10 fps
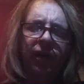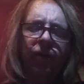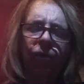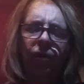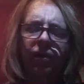
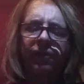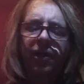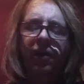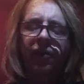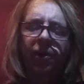wood
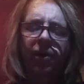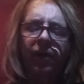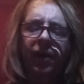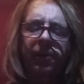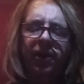very
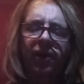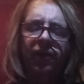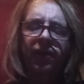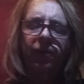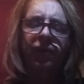thoroughly because
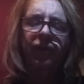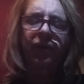it was